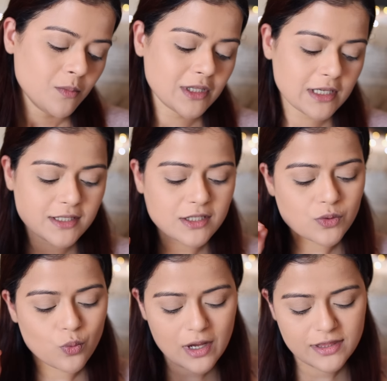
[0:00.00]
But there's
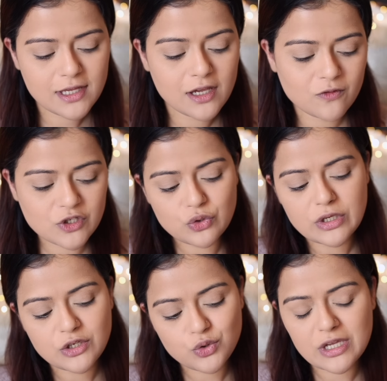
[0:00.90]
just one thing which you
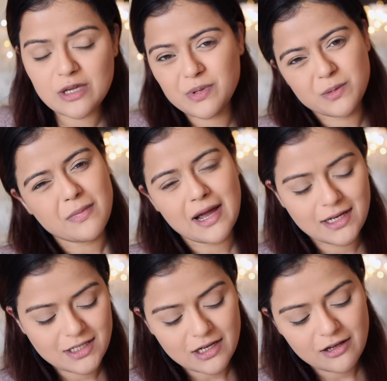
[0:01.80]
need to keep in
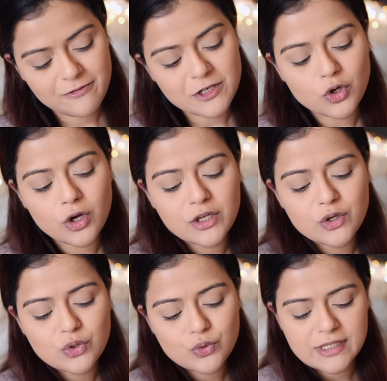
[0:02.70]
mind if at all
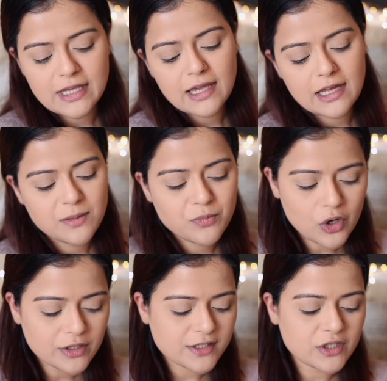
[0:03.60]
you're using any
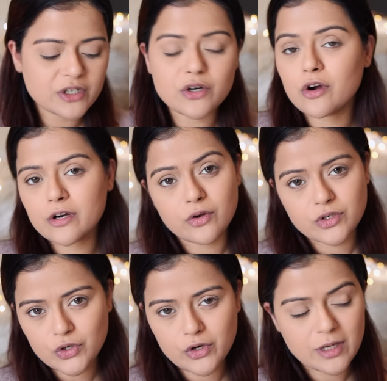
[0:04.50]
bronzer or a
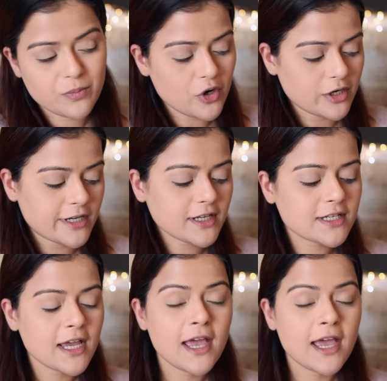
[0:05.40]
contouring product.